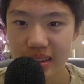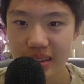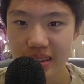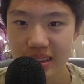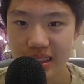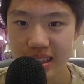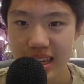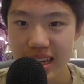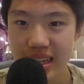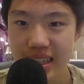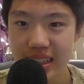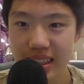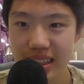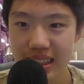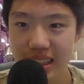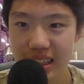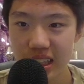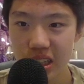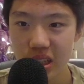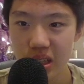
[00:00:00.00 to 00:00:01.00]
Take,
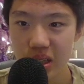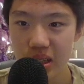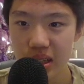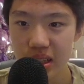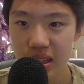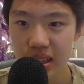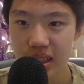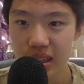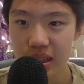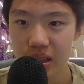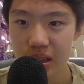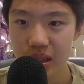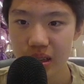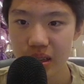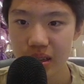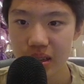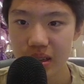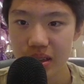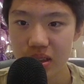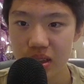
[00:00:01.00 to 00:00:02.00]
here,
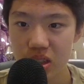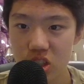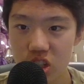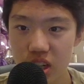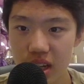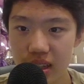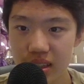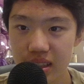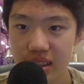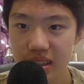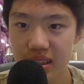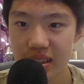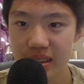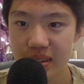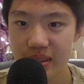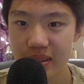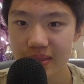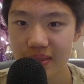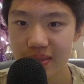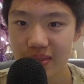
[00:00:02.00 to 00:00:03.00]
check,
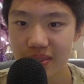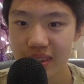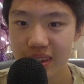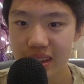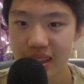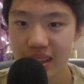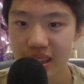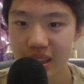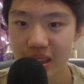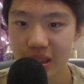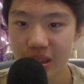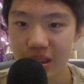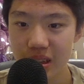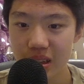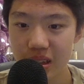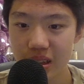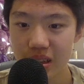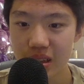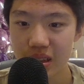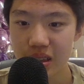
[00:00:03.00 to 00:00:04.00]
here.
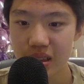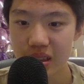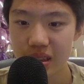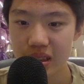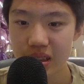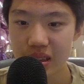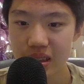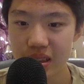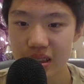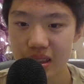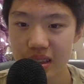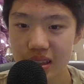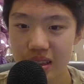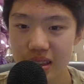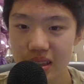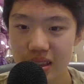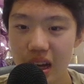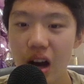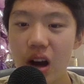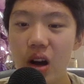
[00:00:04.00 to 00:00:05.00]

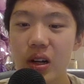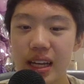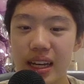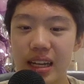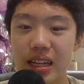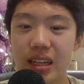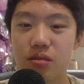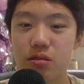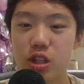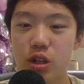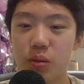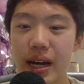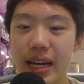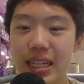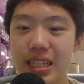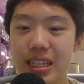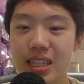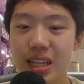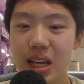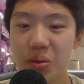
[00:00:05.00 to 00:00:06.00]
Okay, so my
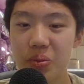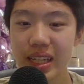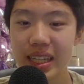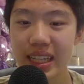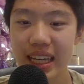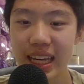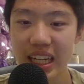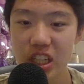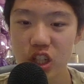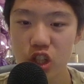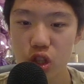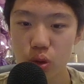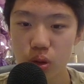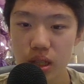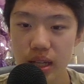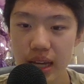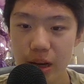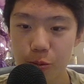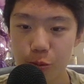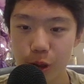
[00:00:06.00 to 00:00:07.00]
idea is I play
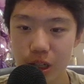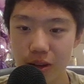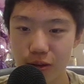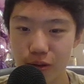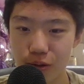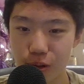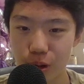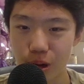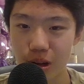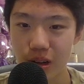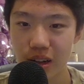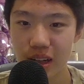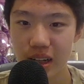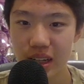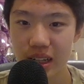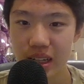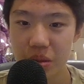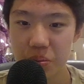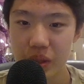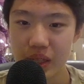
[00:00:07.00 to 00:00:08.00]
h3 and rook f4
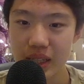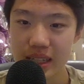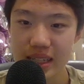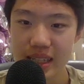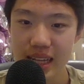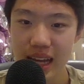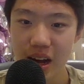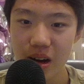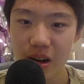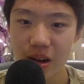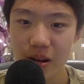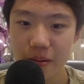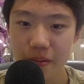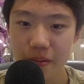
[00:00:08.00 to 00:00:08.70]
because now